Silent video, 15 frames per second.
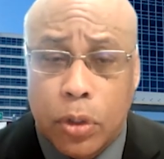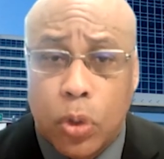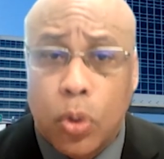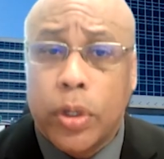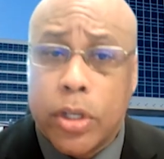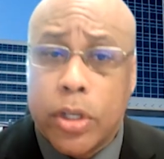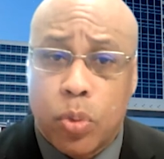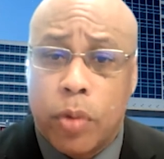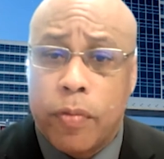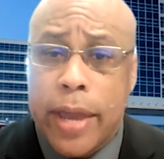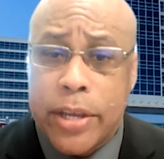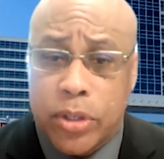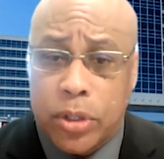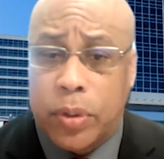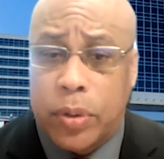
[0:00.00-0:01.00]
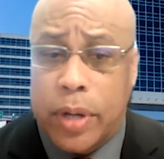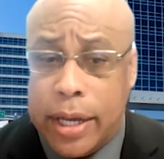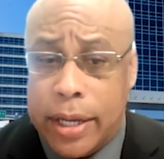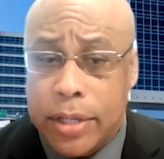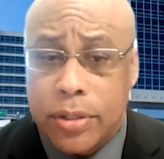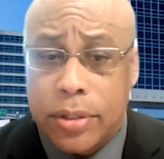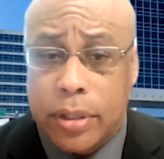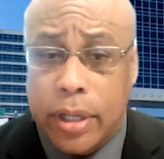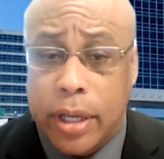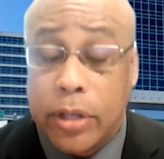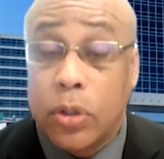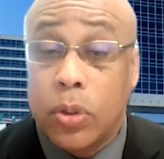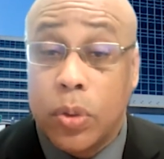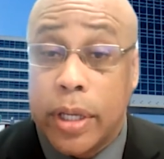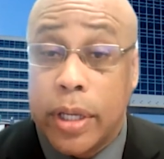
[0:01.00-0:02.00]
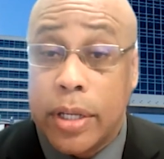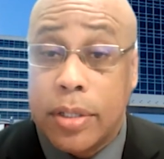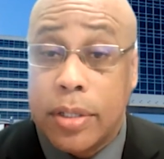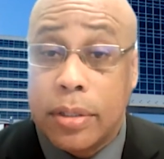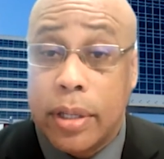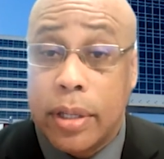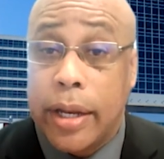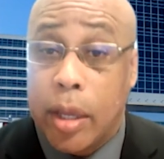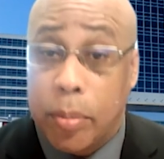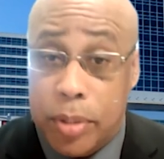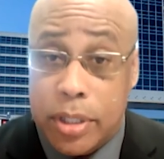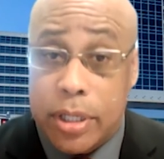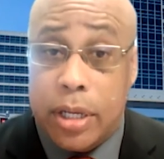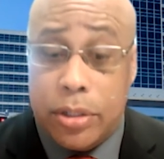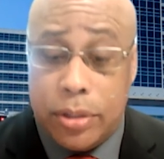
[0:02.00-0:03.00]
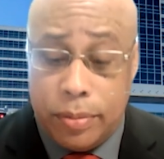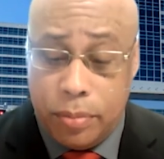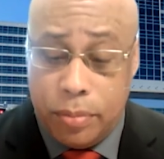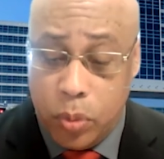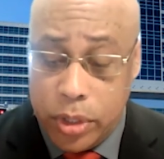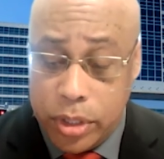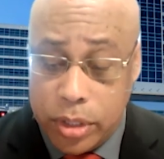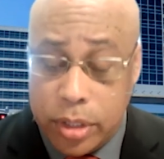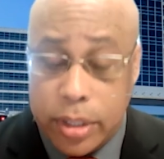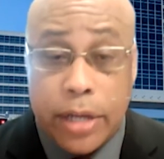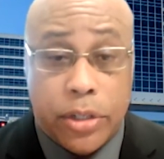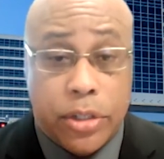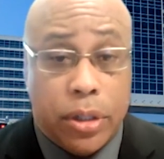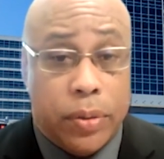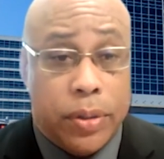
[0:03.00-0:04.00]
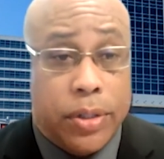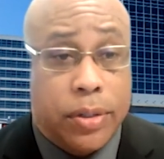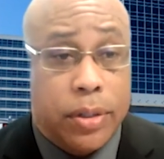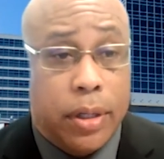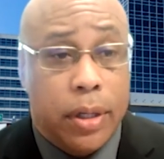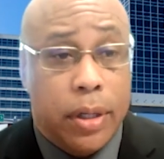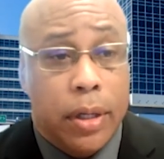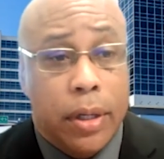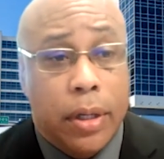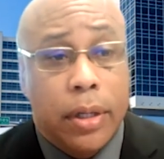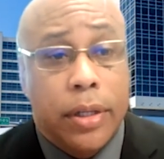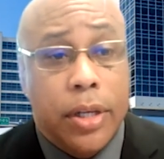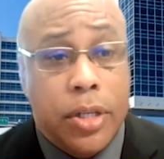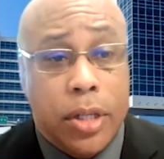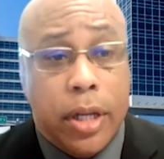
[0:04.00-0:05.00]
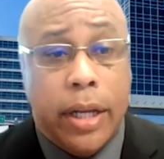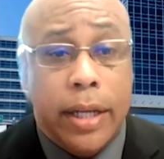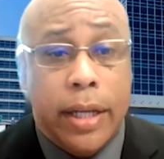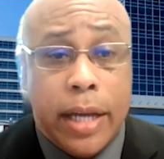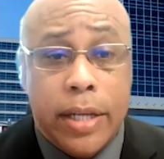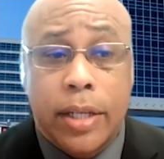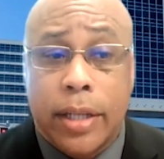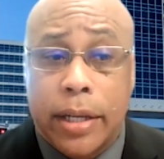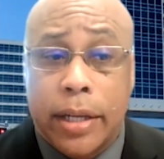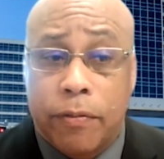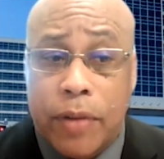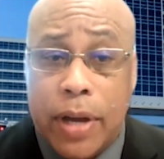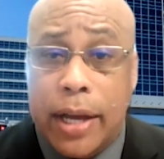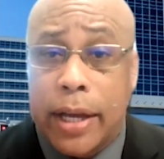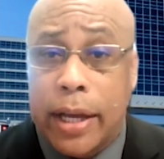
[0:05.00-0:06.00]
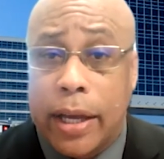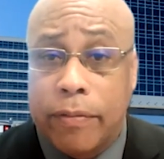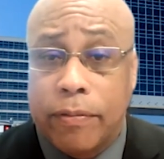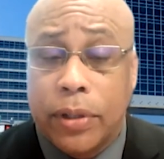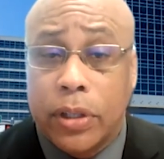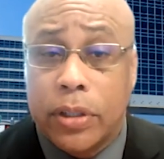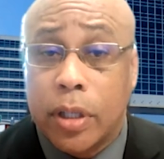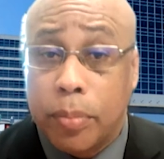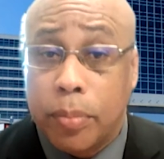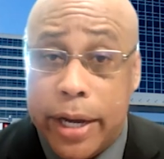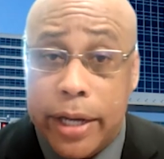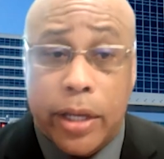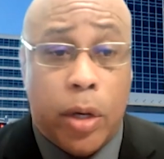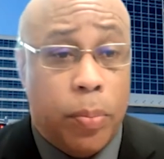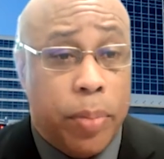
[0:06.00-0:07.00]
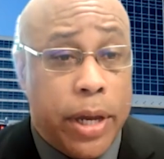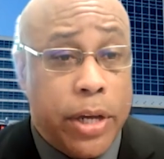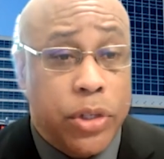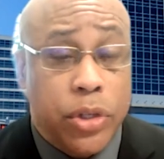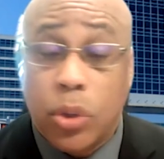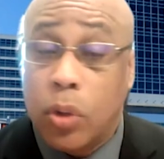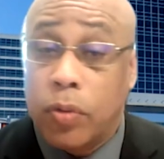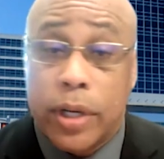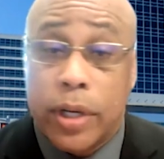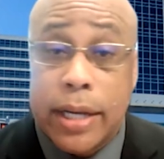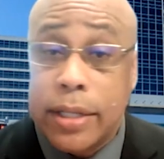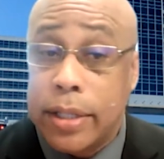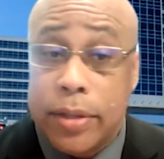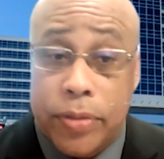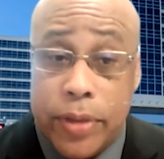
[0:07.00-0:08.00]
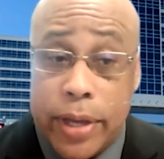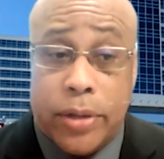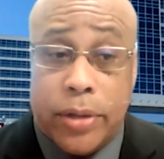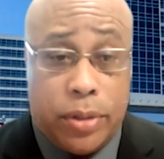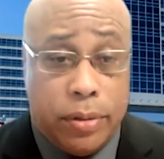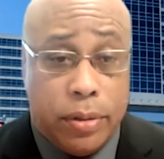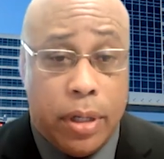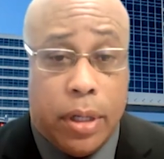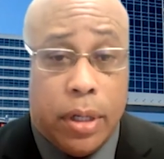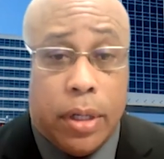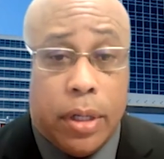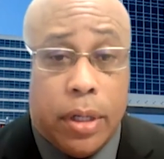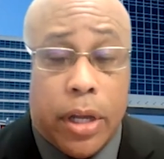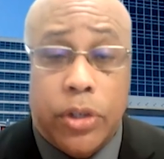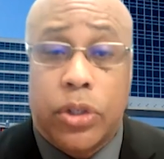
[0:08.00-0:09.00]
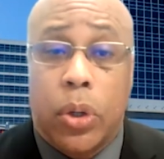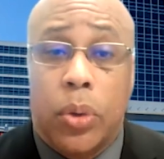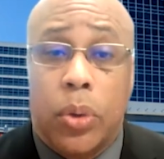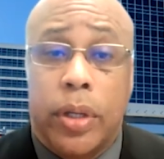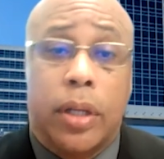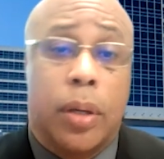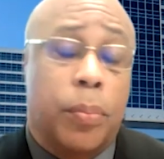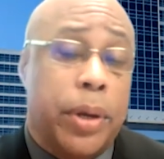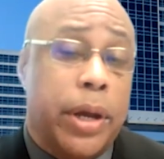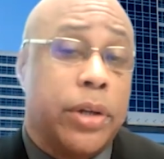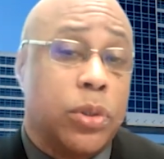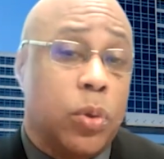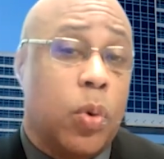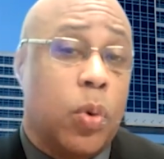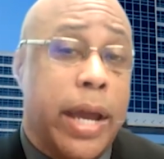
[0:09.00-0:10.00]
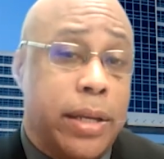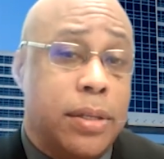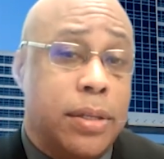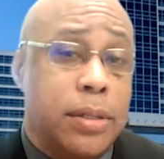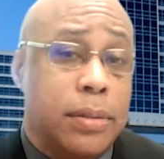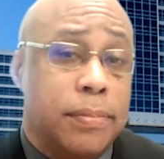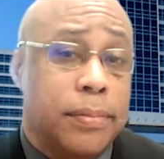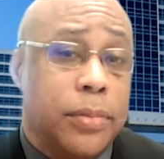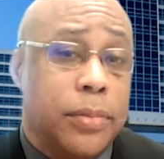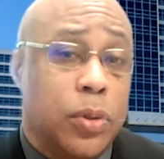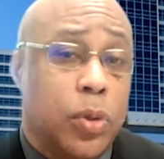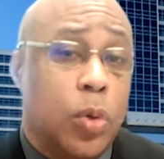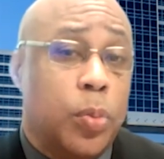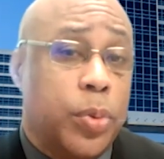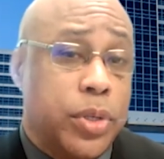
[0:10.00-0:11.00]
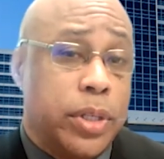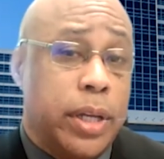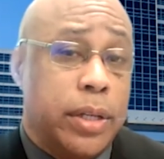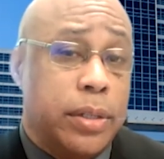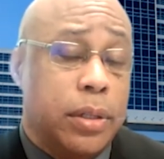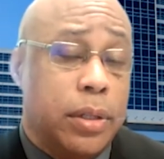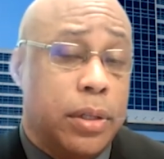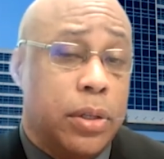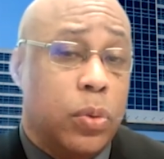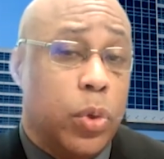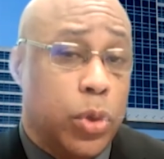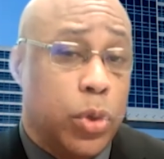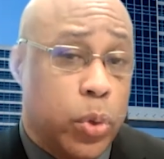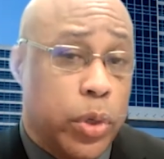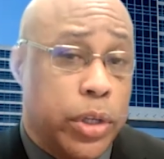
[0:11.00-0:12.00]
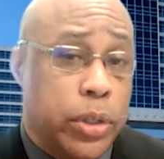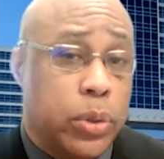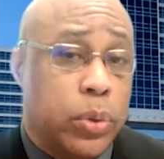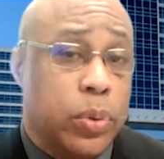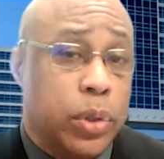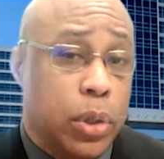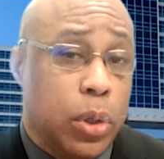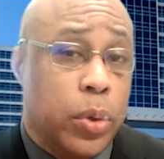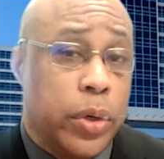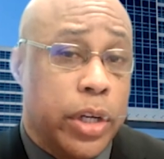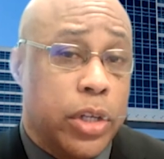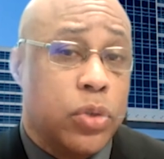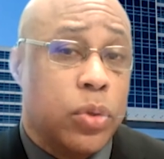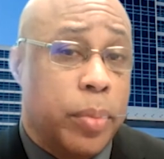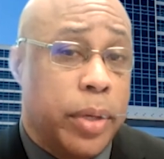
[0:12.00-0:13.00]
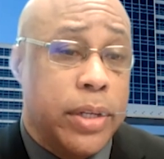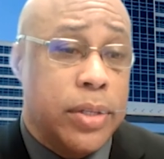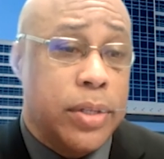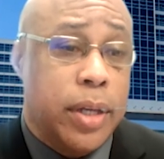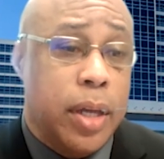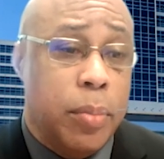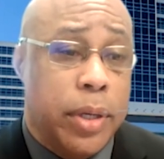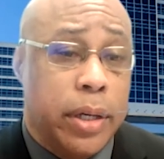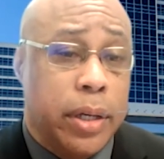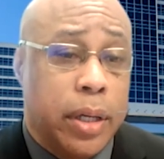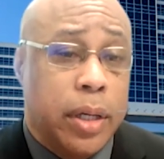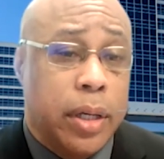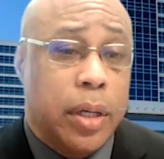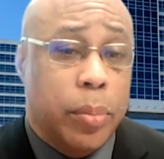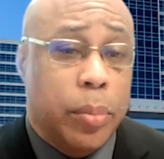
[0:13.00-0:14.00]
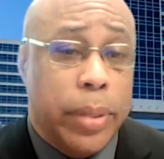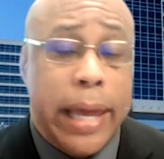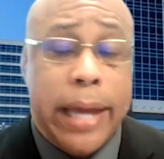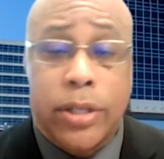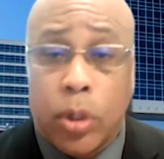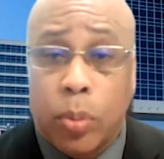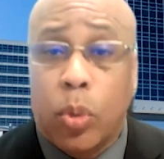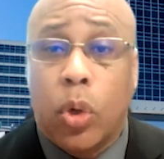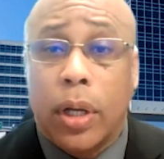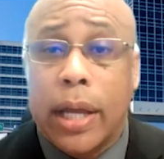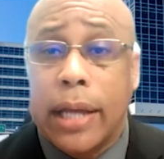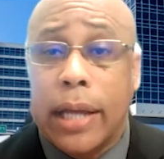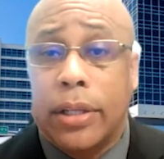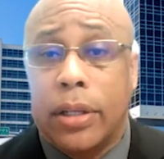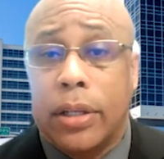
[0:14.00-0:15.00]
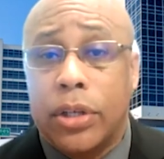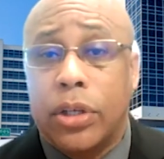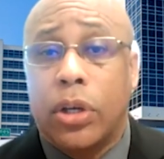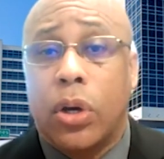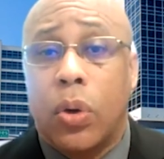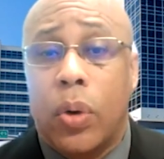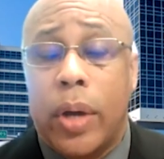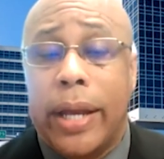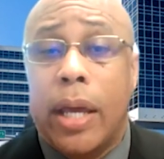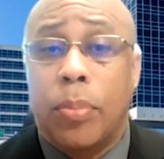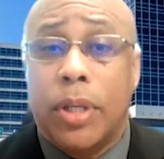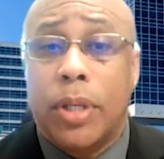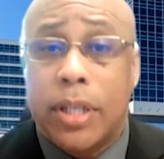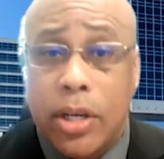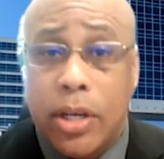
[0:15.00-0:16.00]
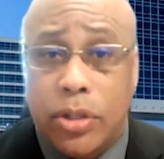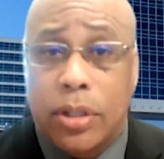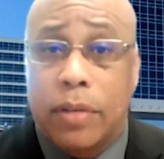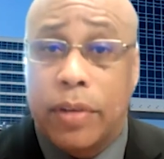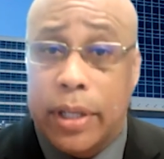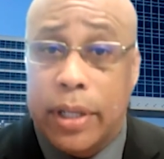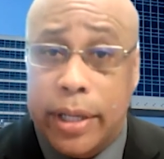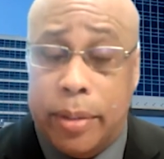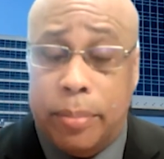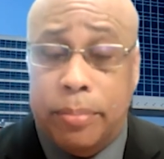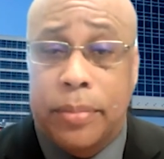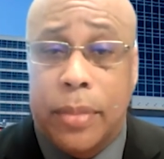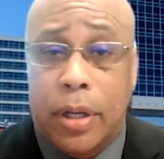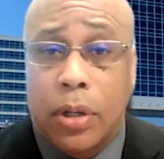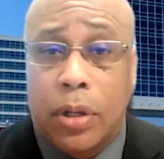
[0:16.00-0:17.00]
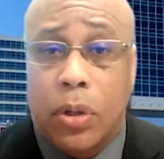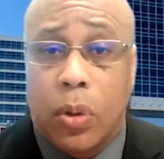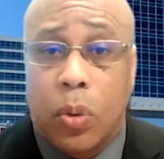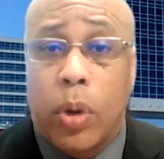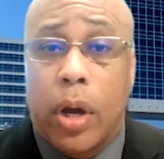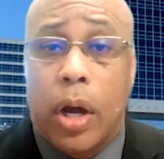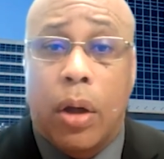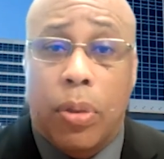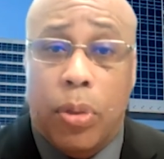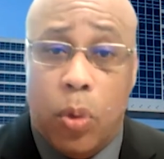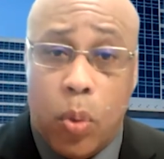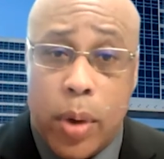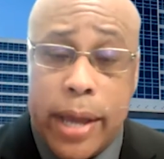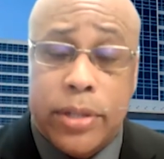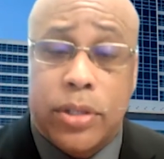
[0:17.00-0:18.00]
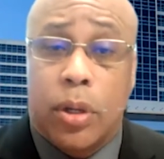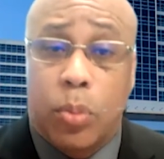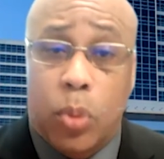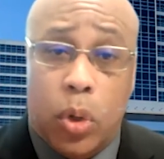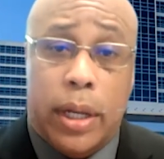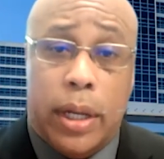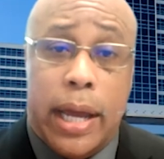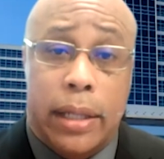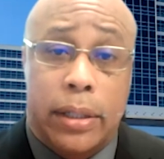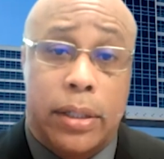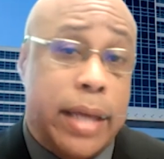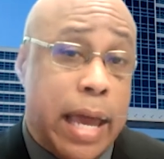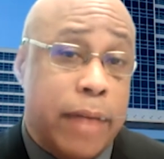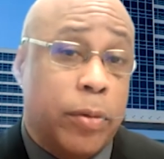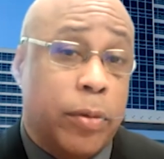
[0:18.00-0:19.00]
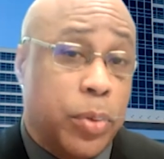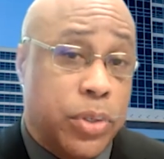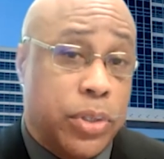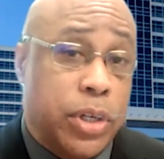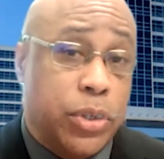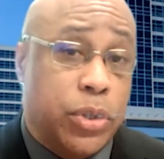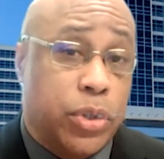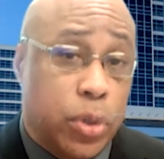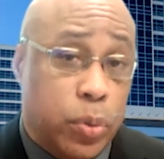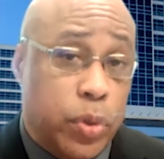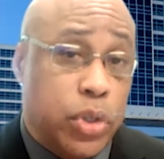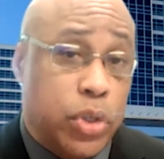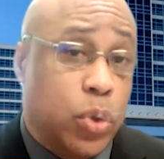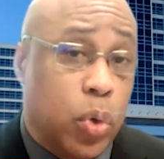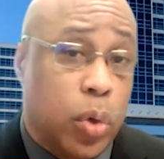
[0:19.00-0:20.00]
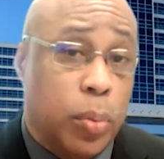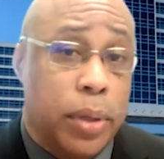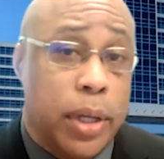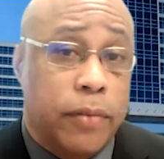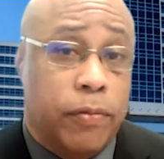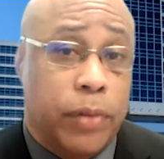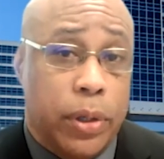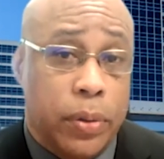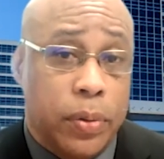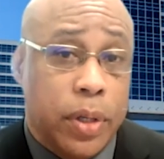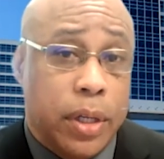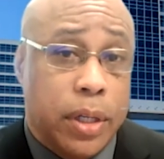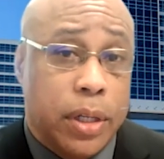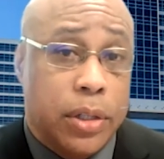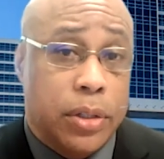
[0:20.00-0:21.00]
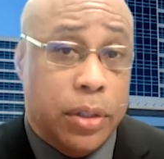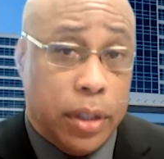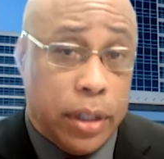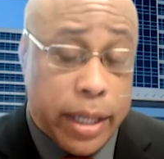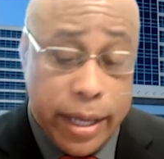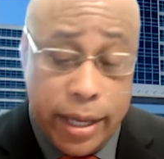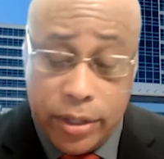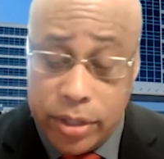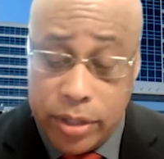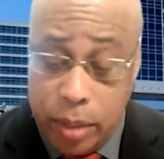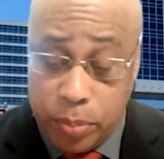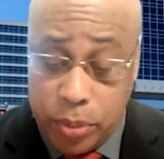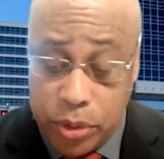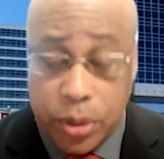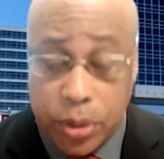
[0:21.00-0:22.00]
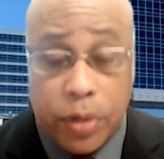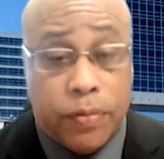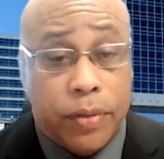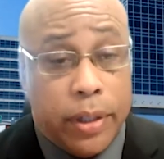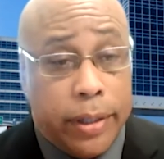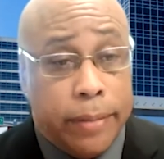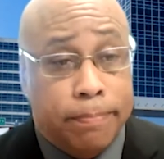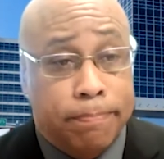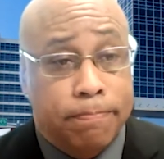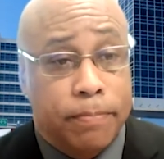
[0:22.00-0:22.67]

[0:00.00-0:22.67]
Who gets revascularized and who gets an amputation? What does the data show us? This study in 1995 looked at Medicare patients over 19,000 and showed that compared to whites who present with critical lower extremity ischemia, Blacks are more likely to undergo an amputation of a limb, while the whites are more likely to have a procedure to restore blood flow to the legs and preserve the limb.